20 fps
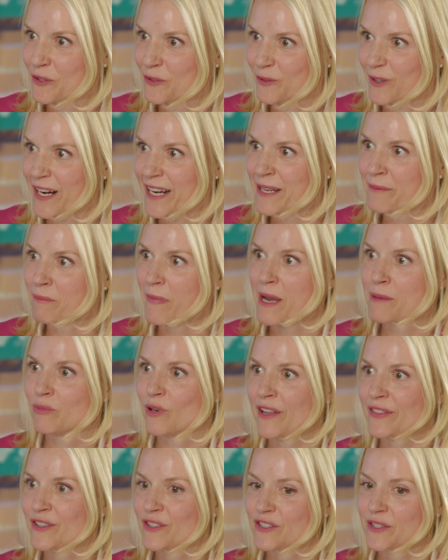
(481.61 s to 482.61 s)
Right? My
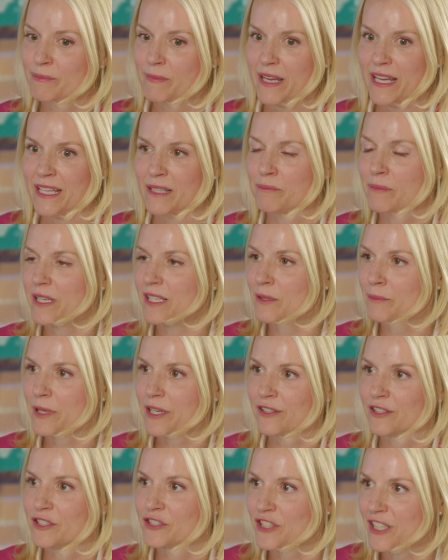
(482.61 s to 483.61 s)
brothers made peanut
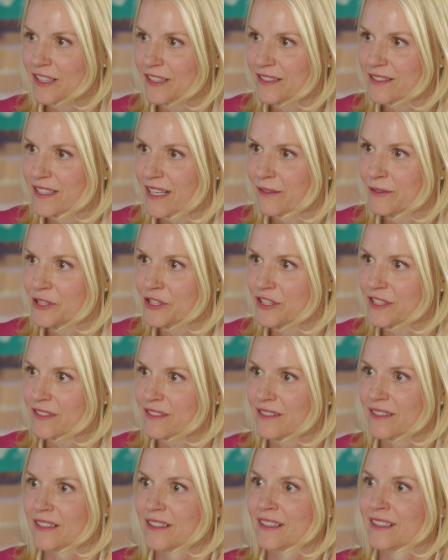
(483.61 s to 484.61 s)
butter and jelly
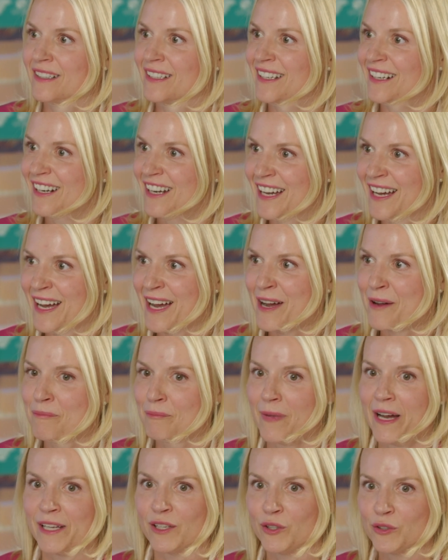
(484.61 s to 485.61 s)
sandwiches.
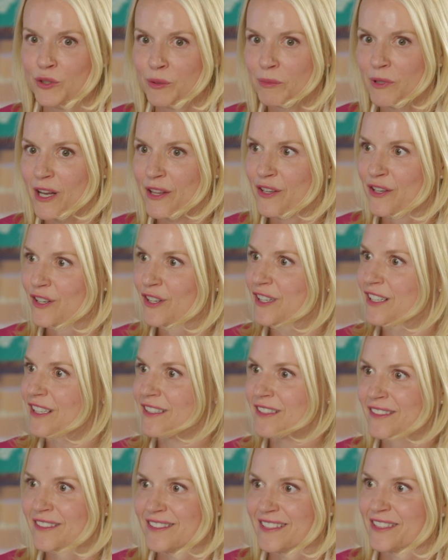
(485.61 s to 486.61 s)
My older brother
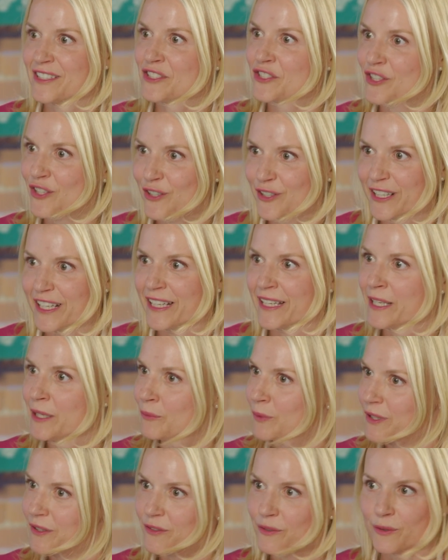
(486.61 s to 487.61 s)
is an attorney. He
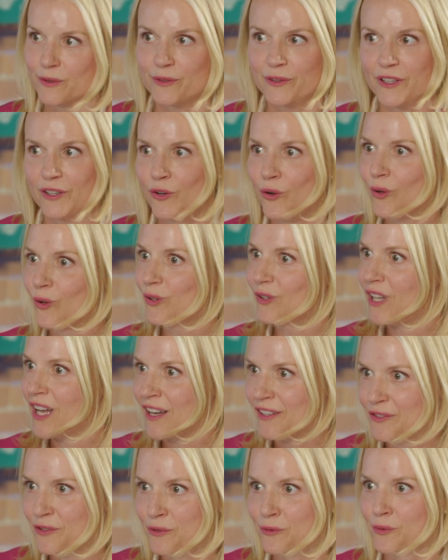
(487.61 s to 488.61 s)
went through the whole
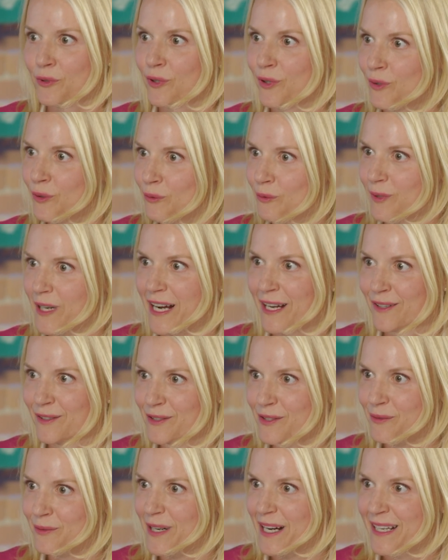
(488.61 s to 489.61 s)
law school
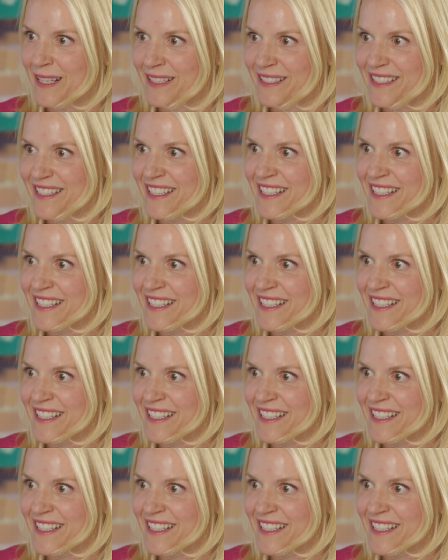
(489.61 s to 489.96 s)
route, right?